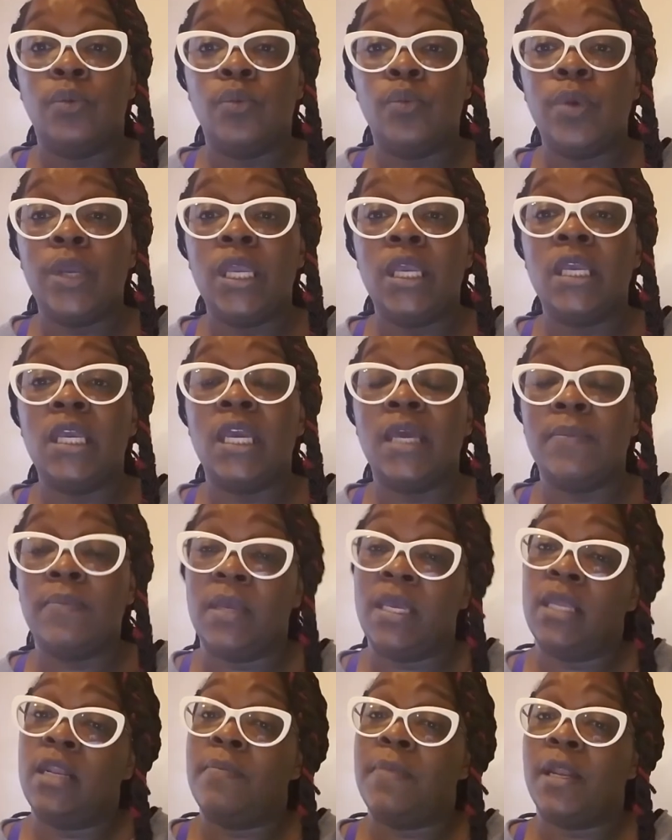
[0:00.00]
we
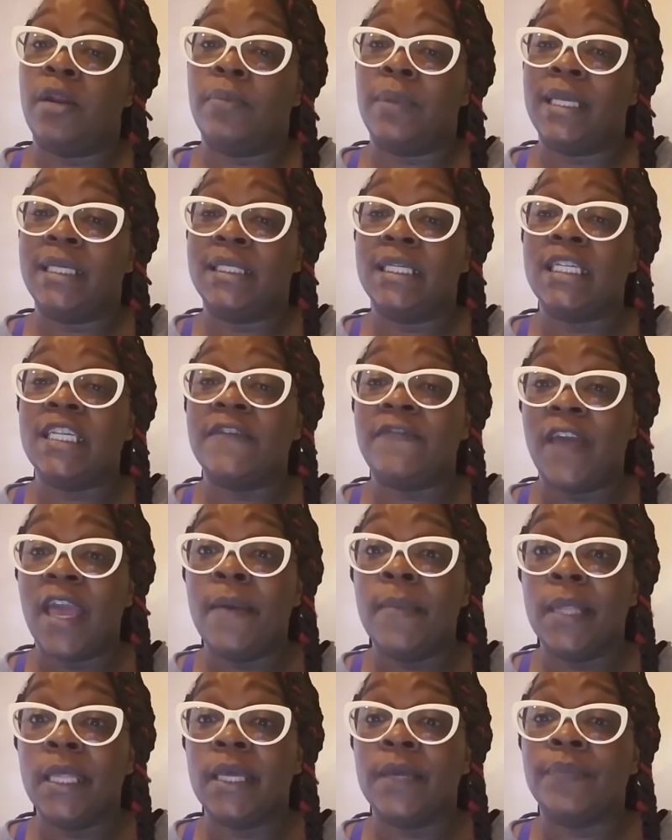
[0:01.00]
can be in a better place as a
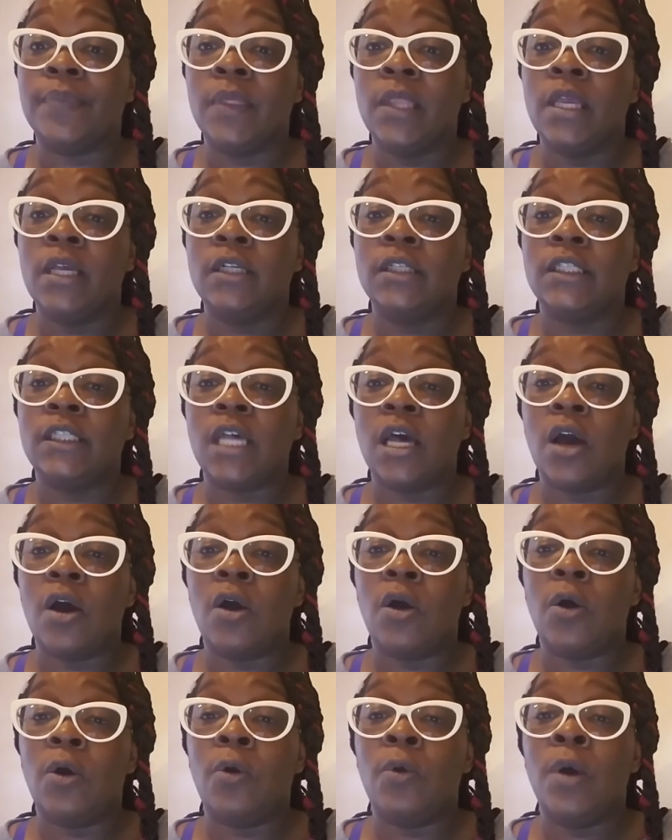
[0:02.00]
family.
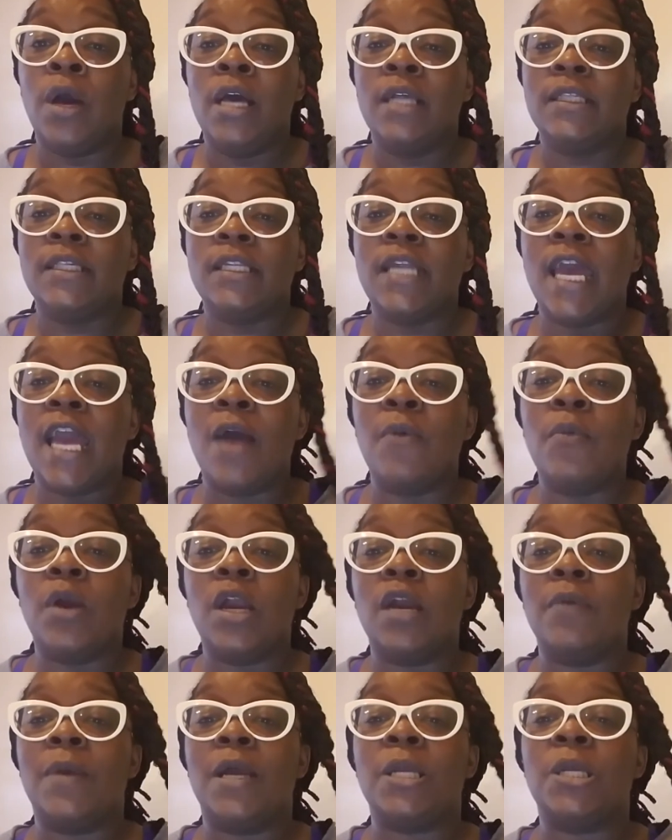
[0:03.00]
So today I'm
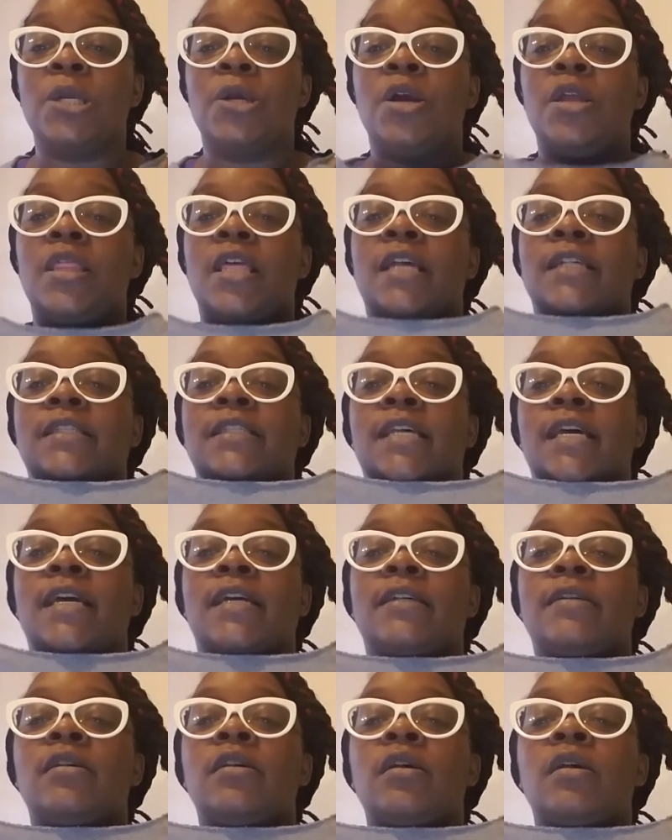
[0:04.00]
wearing my shirt that
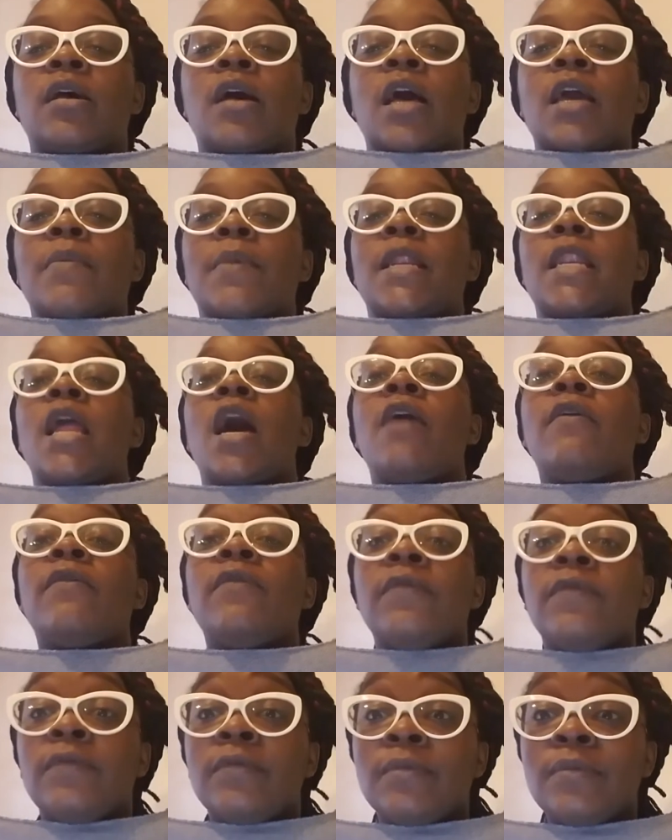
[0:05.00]
says, I am
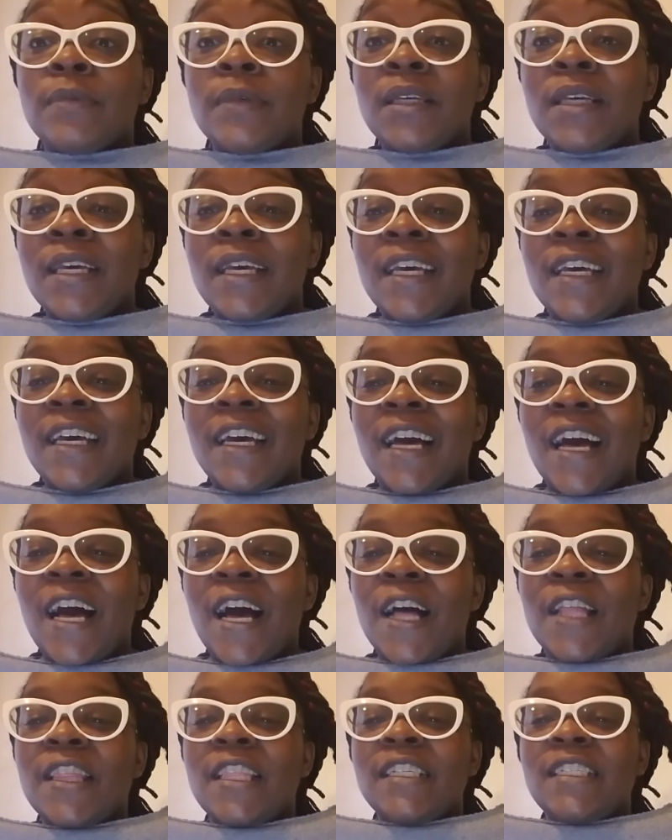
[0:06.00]
enough.
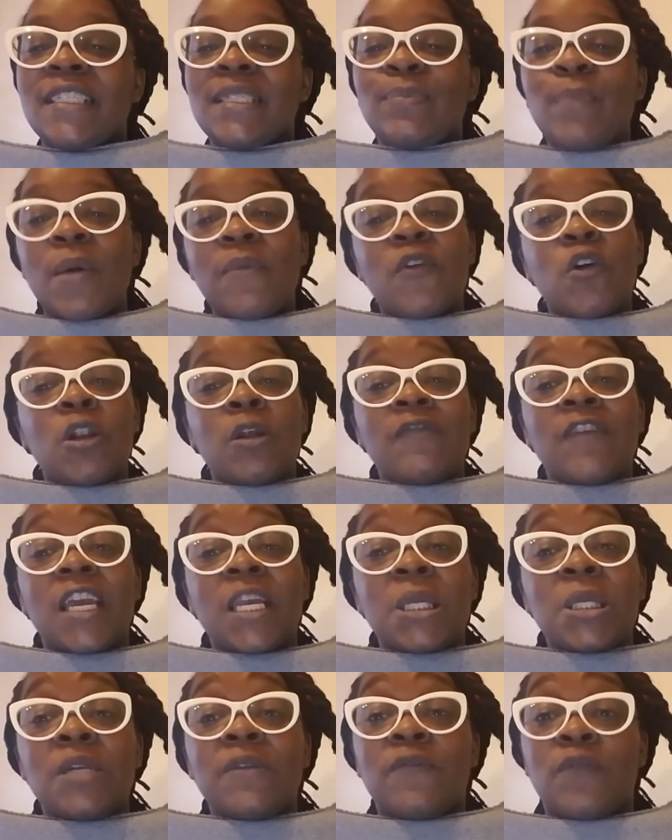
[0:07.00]
This is my
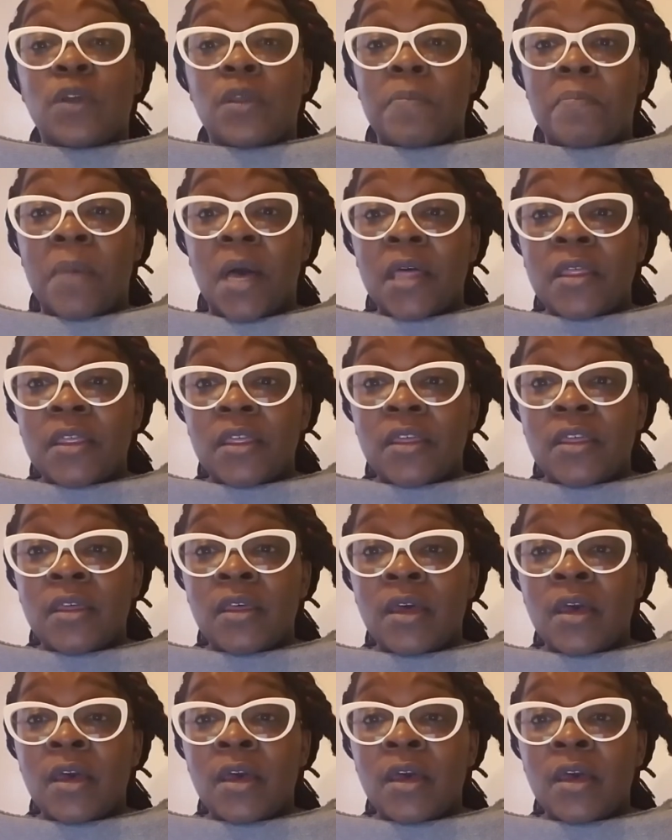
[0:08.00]
motivation for the month.